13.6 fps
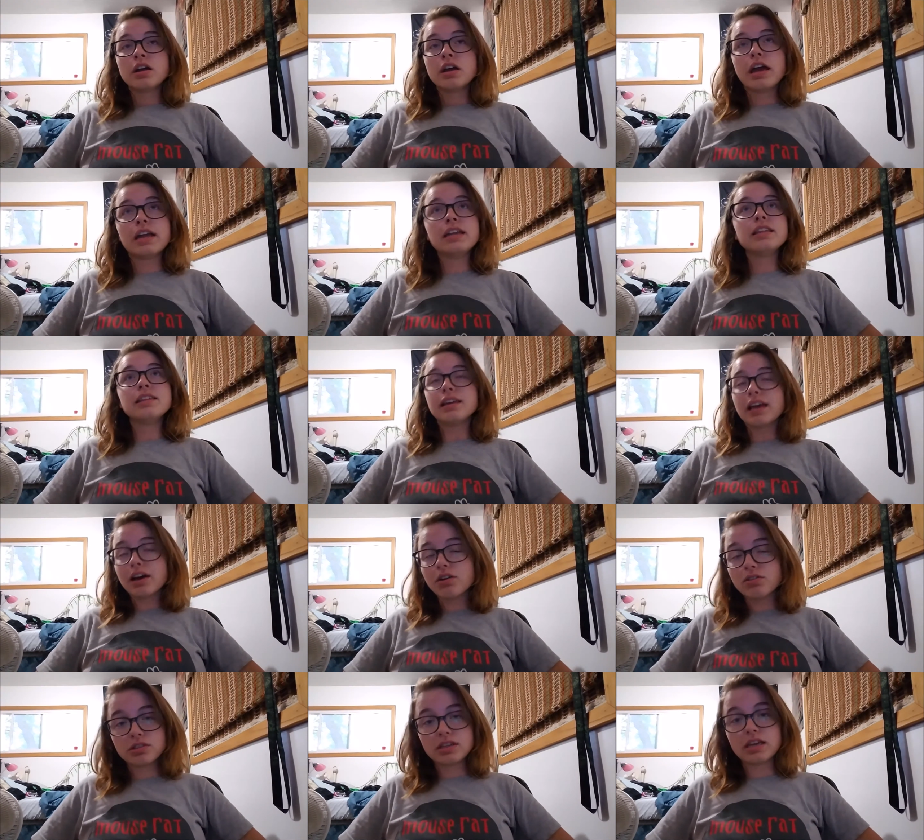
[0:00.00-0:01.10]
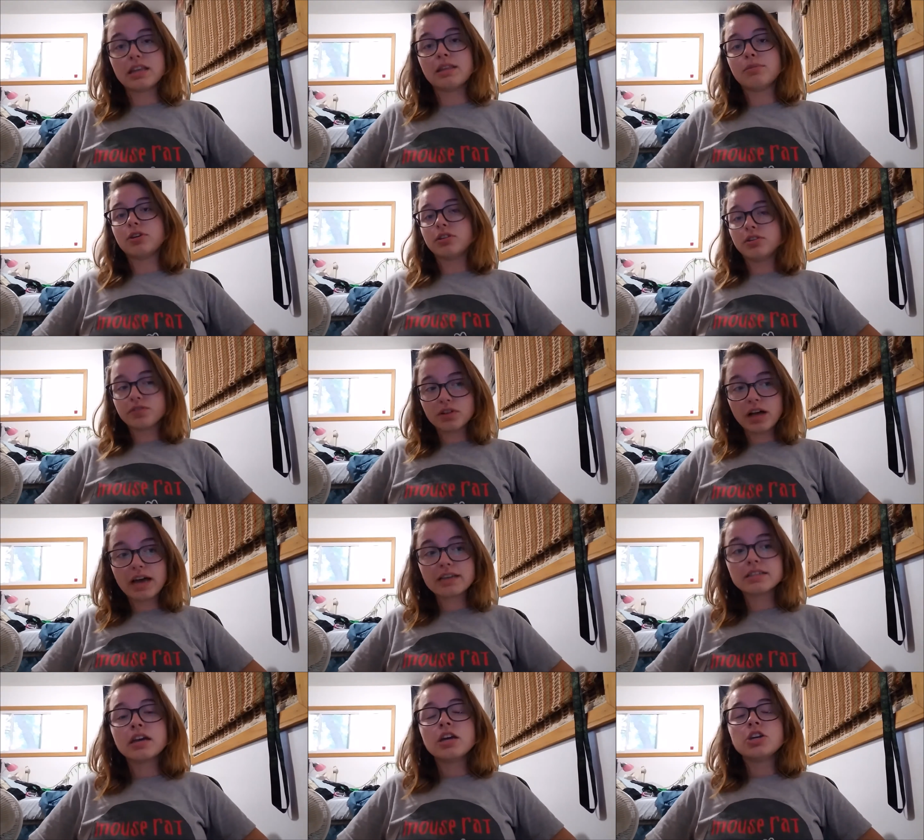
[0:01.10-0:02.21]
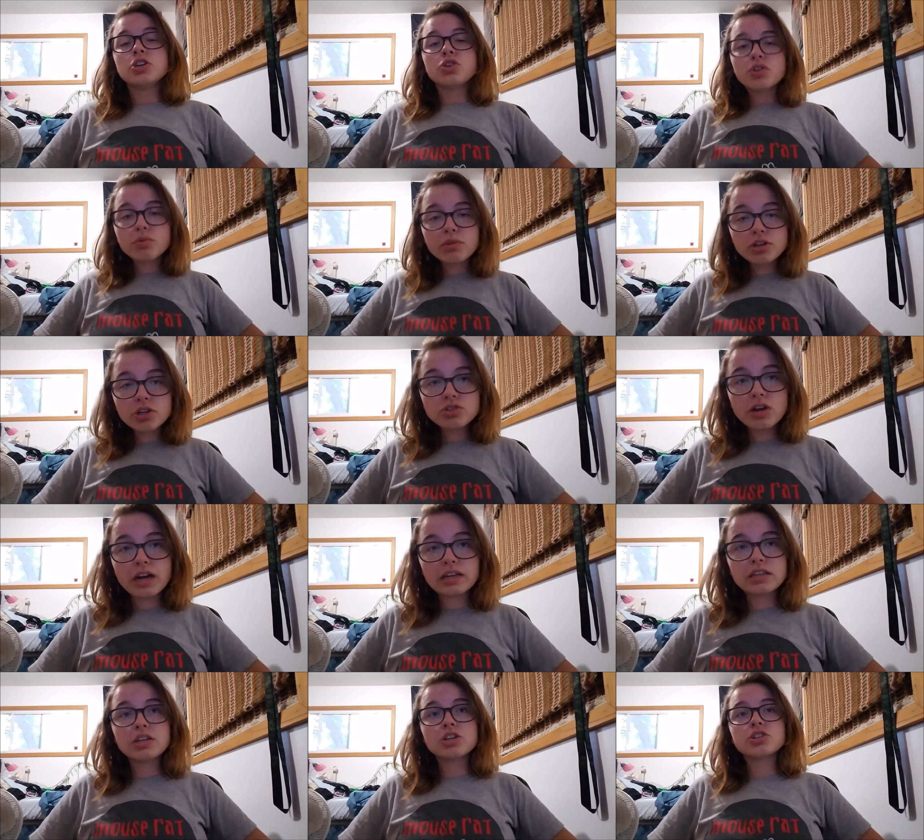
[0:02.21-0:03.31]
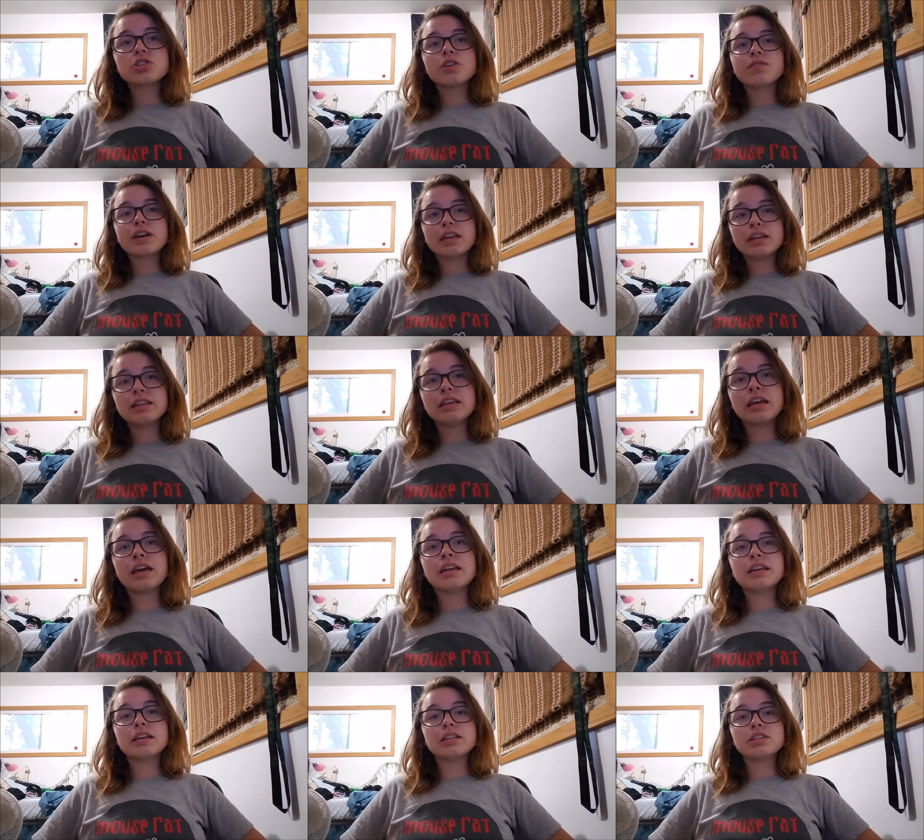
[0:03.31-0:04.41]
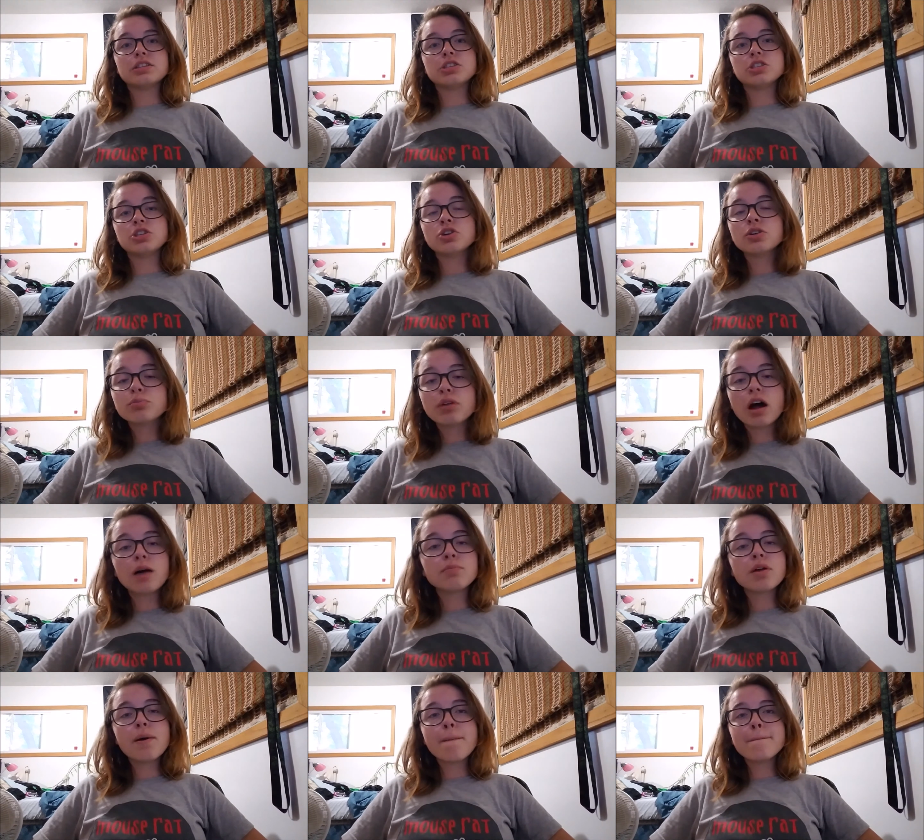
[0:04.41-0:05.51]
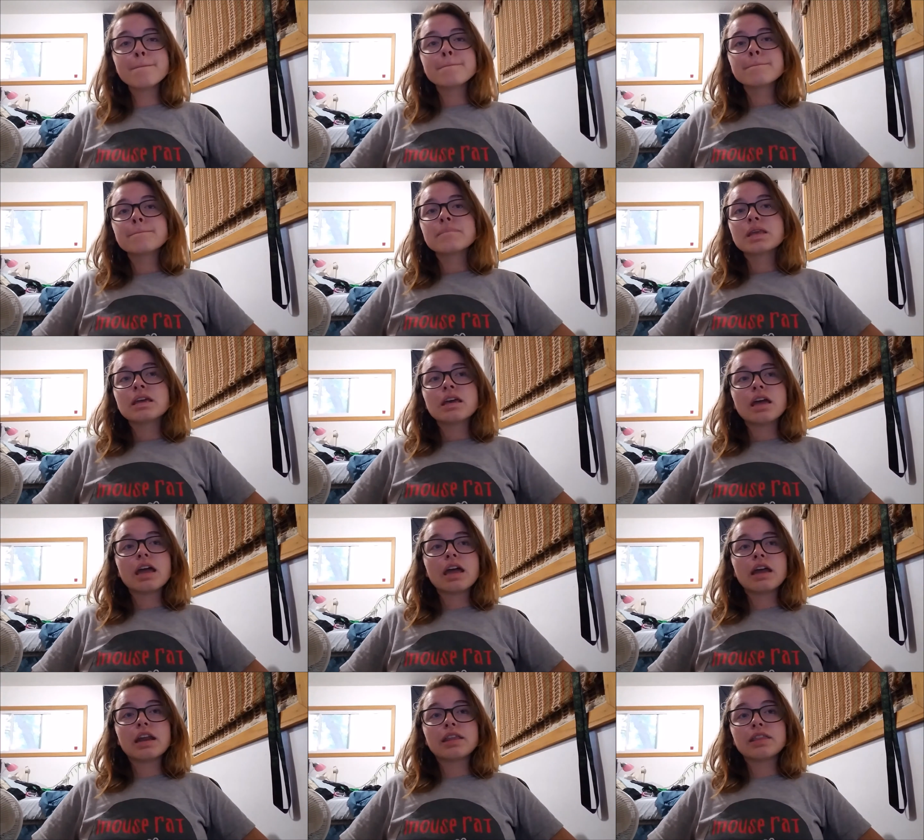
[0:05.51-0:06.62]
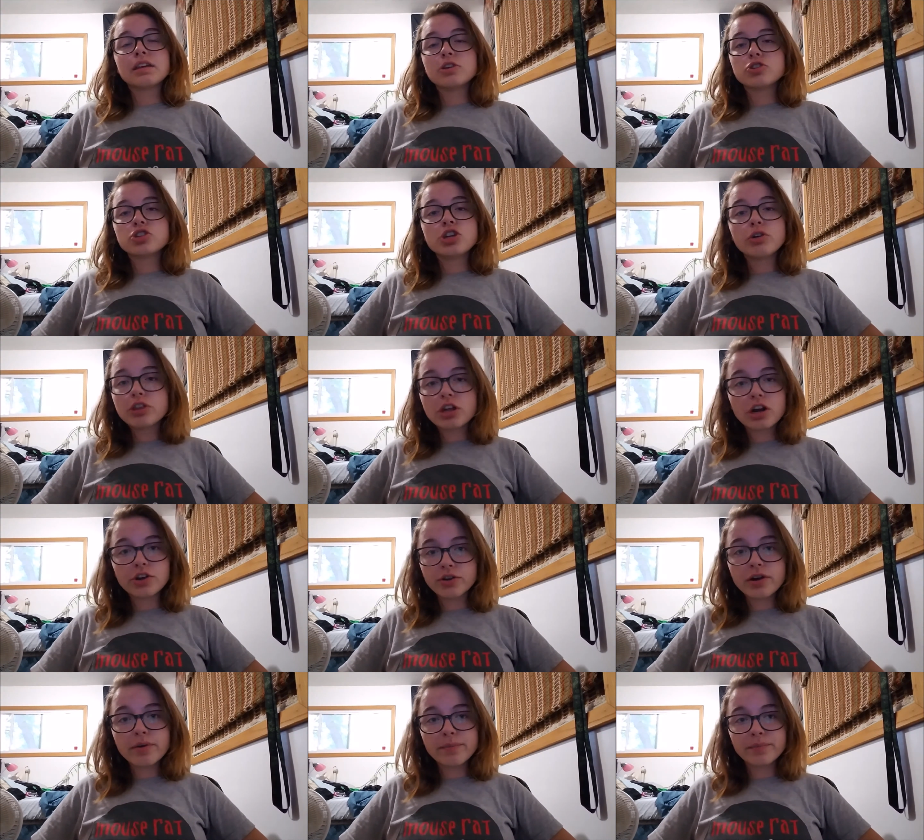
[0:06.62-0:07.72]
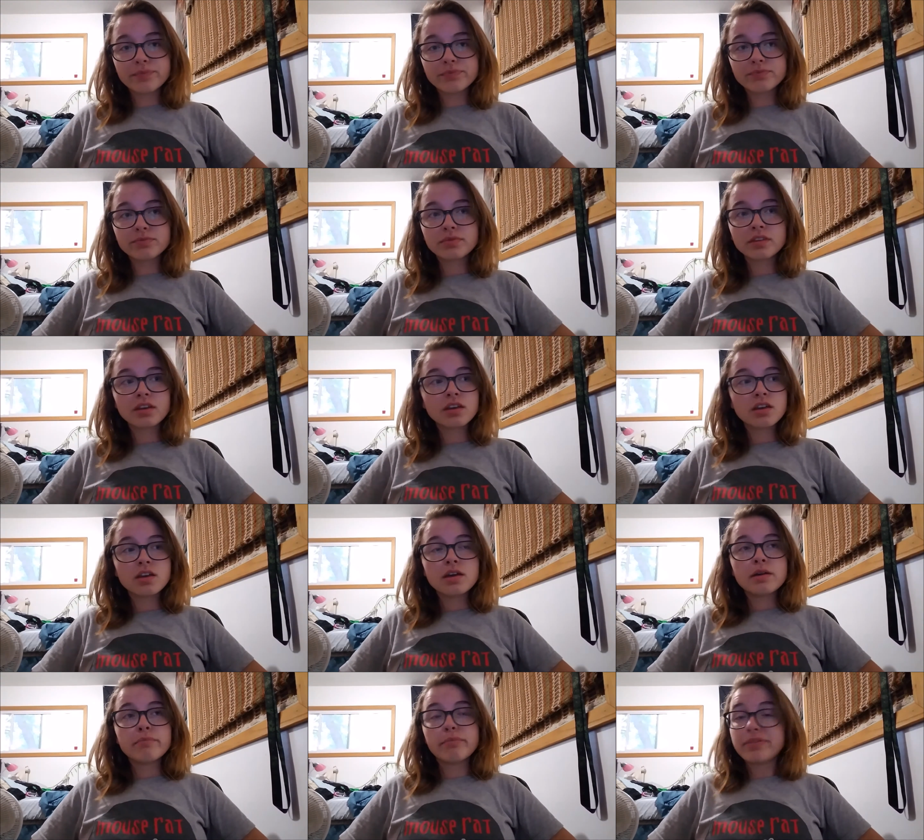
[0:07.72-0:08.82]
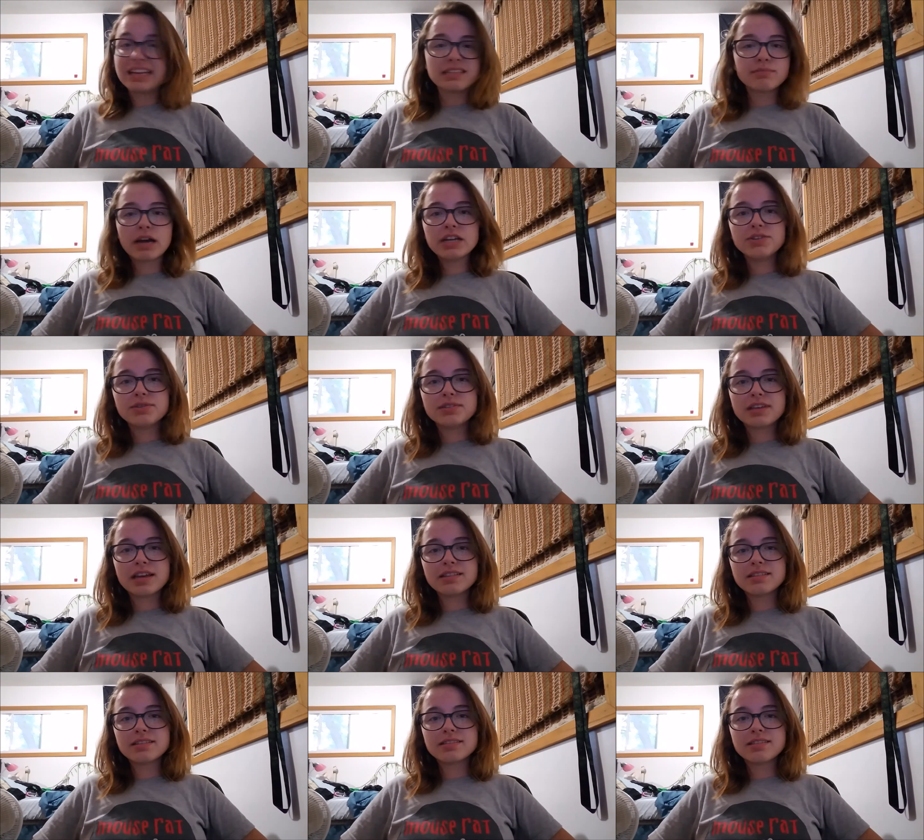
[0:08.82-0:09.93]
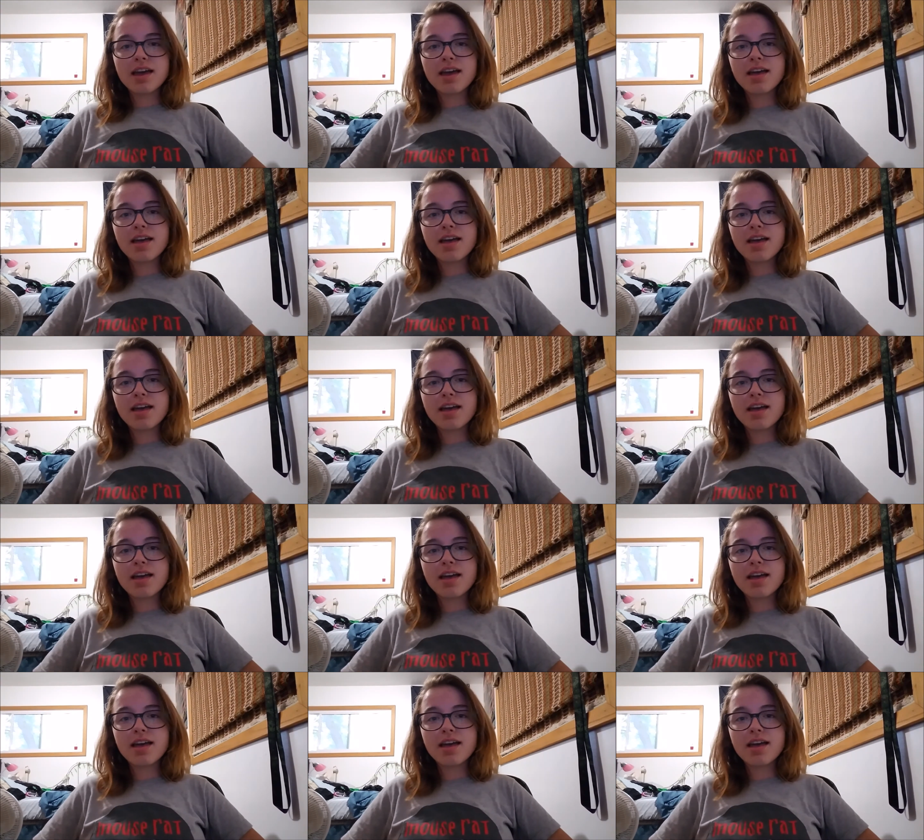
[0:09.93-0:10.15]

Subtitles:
anything else in the middle of class. You're the one distracting yourself, and in the end, it's your problem, and I think you should deal with it on your own. But that's my two cents.